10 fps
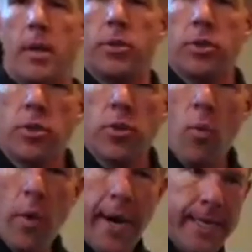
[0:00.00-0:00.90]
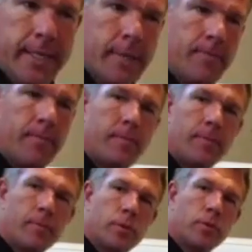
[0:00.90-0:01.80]
Sweet.
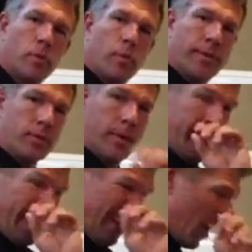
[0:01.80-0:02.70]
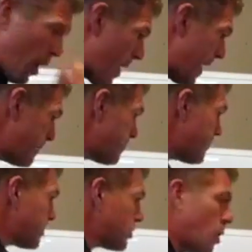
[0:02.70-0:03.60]
Sweet. All right.
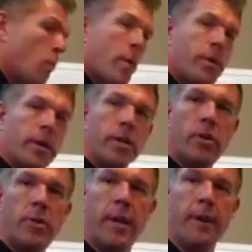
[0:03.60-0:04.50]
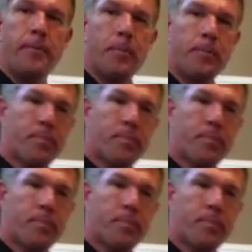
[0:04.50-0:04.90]
So what we're going to do here,